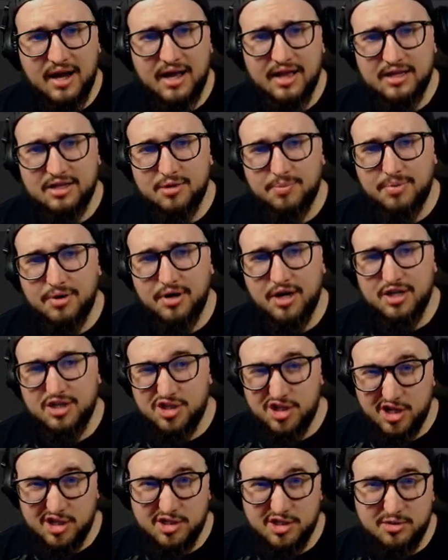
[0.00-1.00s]
like to put
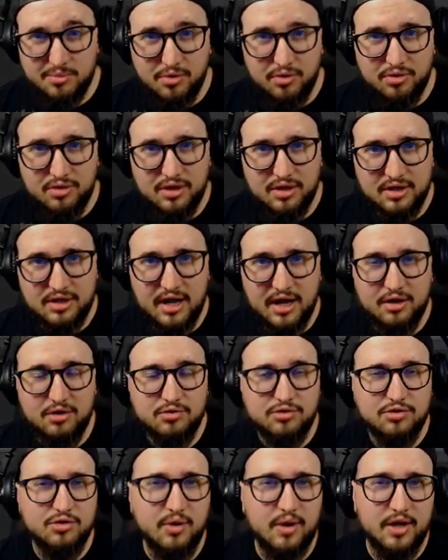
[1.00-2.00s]
adjustable in the title
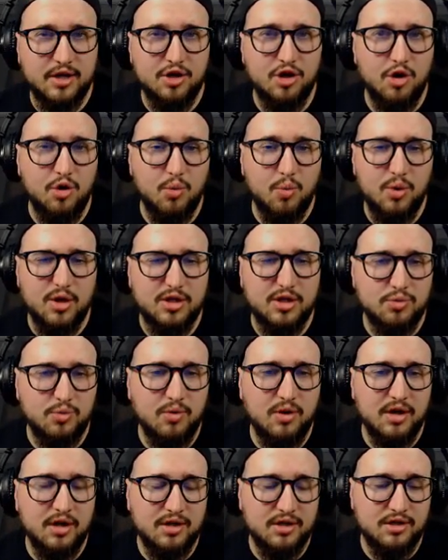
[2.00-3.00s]
so I know which
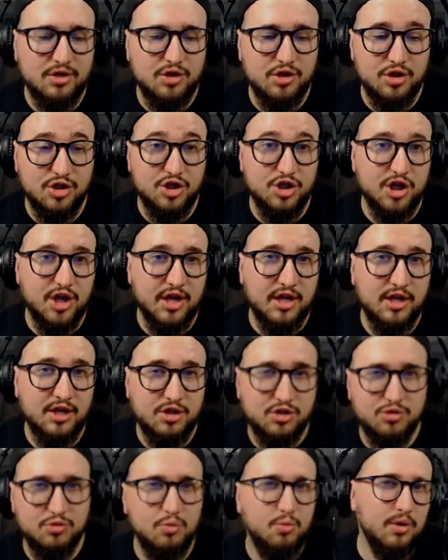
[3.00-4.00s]
one to
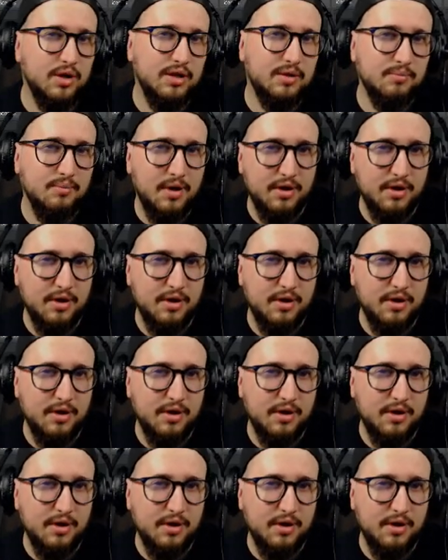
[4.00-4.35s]
change when my